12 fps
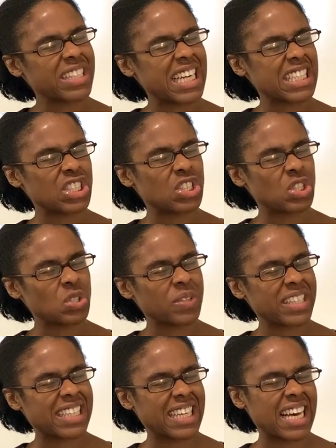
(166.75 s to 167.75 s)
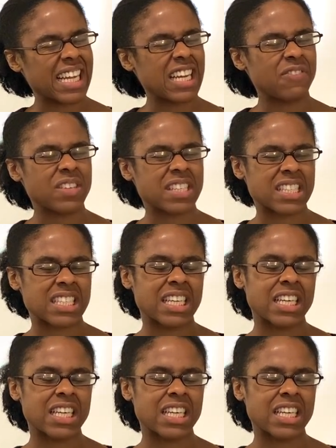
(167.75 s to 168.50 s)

not to do again if it's an